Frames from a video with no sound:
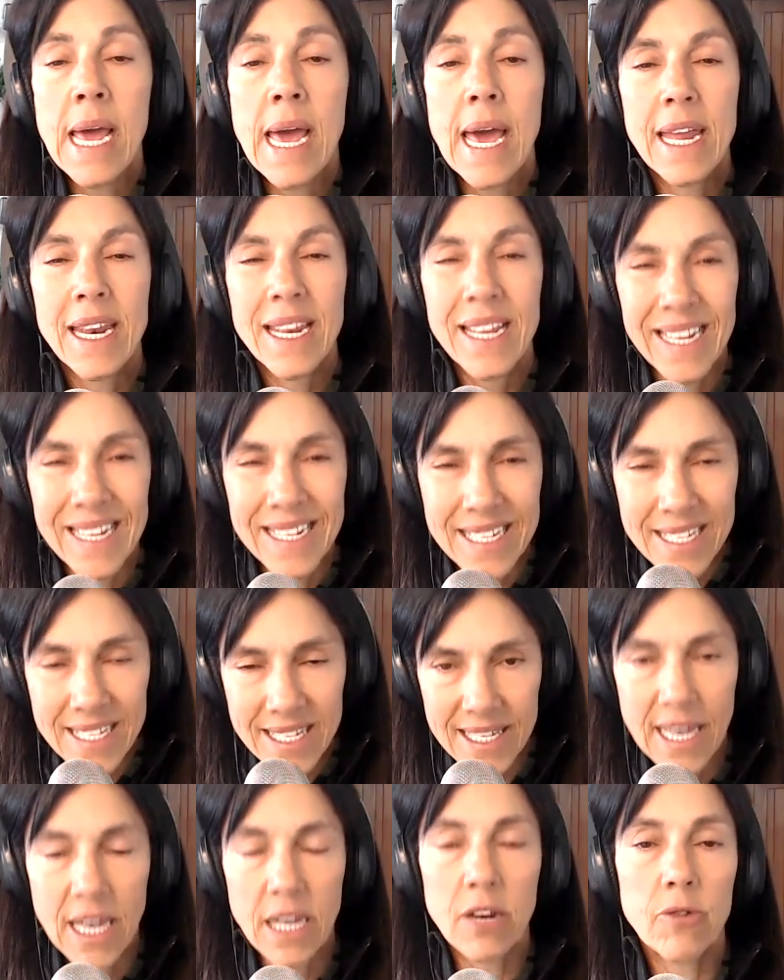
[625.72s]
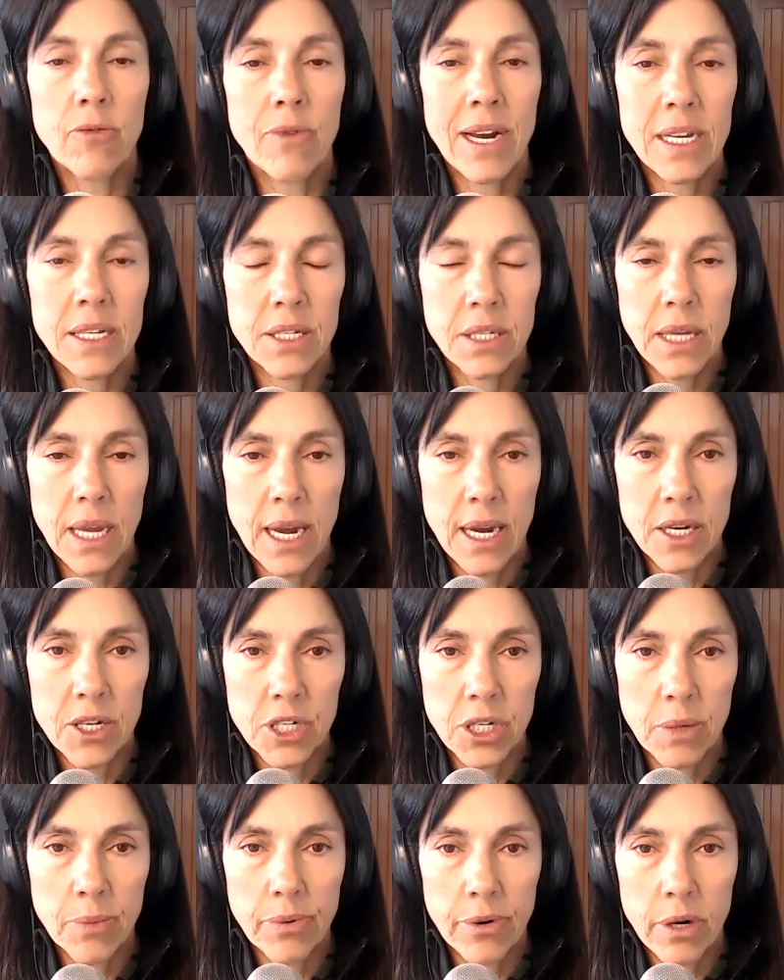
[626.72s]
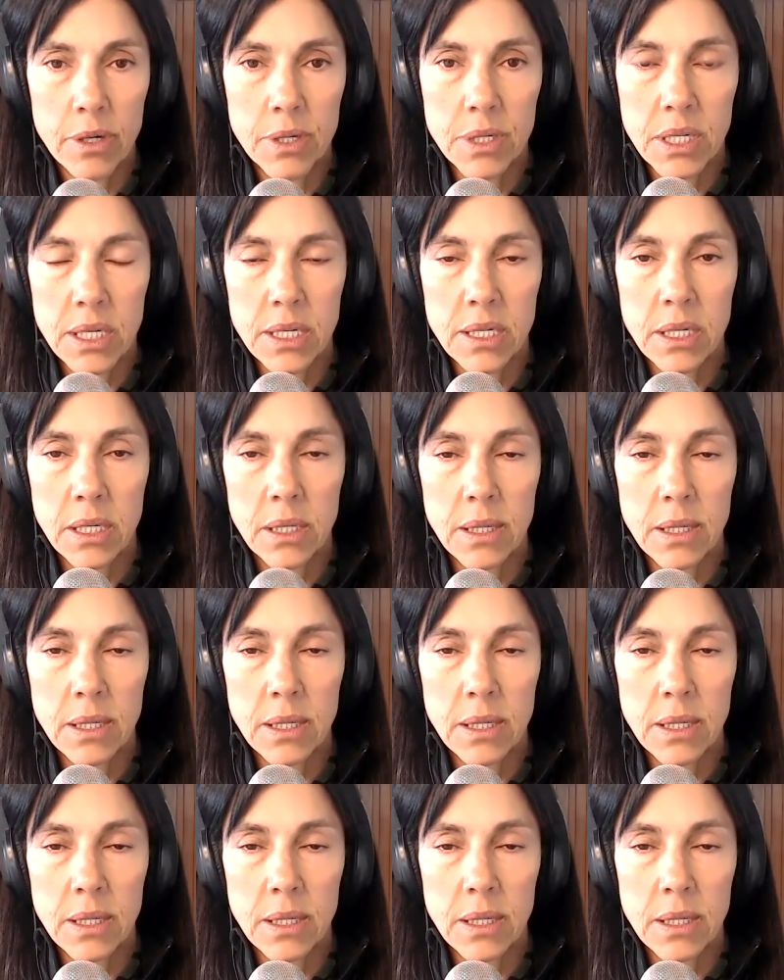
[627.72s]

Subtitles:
and it accelerates the aging process.